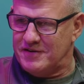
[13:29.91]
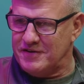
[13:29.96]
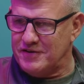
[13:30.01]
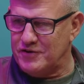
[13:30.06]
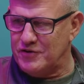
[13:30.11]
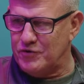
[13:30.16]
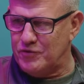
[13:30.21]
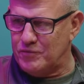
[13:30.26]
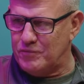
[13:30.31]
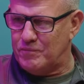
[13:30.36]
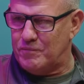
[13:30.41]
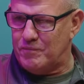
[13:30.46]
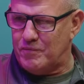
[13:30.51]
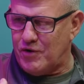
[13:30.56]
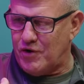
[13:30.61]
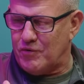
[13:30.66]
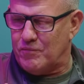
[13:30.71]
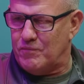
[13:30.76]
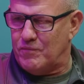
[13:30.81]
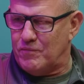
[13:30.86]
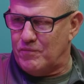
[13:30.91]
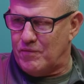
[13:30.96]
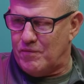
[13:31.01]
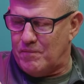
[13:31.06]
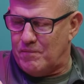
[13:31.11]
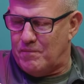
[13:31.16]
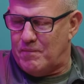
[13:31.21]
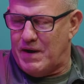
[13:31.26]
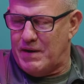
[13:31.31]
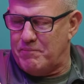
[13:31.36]
You know, our,
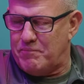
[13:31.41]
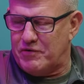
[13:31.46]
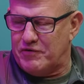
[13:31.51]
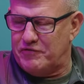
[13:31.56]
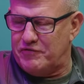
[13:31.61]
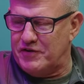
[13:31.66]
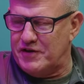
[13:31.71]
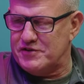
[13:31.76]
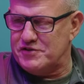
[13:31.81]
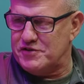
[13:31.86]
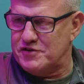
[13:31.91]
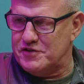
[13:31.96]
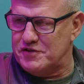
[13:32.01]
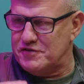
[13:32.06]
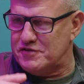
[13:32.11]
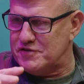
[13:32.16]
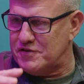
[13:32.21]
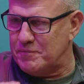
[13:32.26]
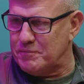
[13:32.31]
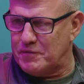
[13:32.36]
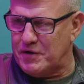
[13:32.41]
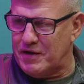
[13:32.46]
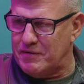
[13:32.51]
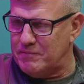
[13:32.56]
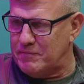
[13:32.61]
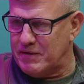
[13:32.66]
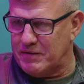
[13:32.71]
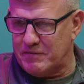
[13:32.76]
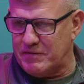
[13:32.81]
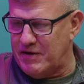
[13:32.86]
my profession is some kind,
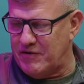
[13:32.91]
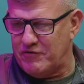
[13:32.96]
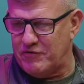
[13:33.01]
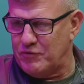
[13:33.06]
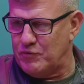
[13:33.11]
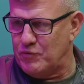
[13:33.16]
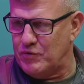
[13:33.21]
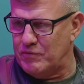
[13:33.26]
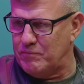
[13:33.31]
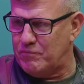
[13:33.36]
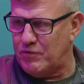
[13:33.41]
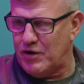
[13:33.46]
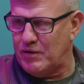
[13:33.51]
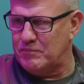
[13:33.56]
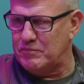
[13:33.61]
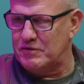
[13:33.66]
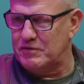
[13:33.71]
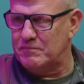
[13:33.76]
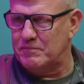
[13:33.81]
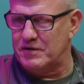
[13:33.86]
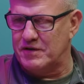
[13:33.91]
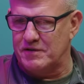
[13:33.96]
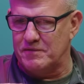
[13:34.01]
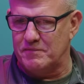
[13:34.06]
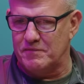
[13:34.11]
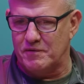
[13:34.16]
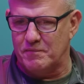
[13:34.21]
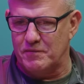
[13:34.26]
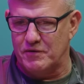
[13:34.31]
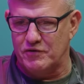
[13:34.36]
like everyone probably,
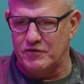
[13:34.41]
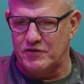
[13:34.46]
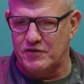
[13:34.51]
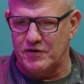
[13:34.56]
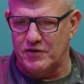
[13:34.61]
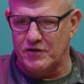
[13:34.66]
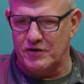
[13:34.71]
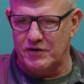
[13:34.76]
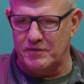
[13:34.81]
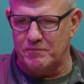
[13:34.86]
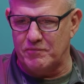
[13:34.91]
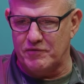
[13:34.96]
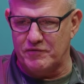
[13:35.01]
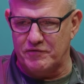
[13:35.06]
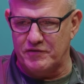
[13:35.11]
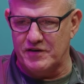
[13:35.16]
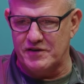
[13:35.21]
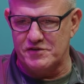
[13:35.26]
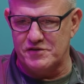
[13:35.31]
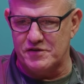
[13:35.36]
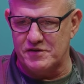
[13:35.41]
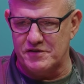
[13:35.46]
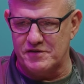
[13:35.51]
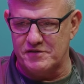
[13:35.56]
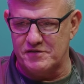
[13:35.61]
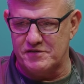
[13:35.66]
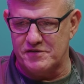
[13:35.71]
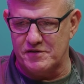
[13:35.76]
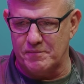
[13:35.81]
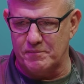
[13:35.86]
but the military profession
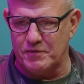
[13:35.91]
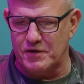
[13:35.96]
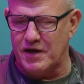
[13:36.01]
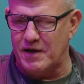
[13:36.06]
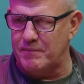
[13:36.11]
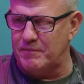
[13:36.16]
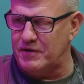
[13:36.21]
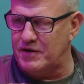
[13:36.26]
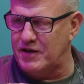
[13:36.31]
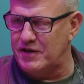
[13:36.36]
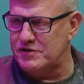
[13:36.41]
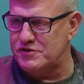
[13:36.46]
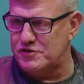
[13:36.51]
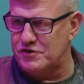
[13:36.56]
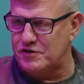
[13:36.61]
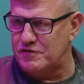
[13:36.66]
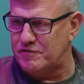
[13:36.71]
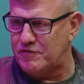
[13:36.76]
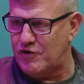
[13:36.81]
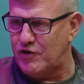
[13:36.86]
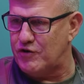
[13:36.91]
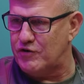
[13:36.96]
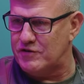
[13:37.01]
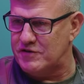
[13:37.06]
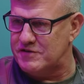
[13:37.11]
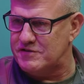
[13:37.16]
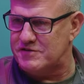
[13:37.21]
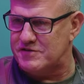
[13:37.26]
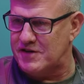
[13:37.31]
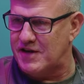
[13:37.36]
is some combination of art
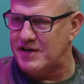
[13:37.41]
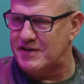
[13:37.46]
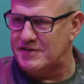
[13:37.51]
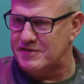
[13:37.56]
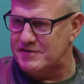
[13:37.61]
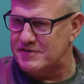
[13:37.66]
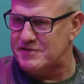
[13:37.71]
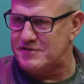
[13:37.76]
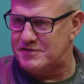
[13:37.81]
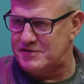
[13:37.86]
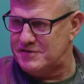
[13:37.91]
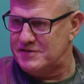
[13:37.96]
and science.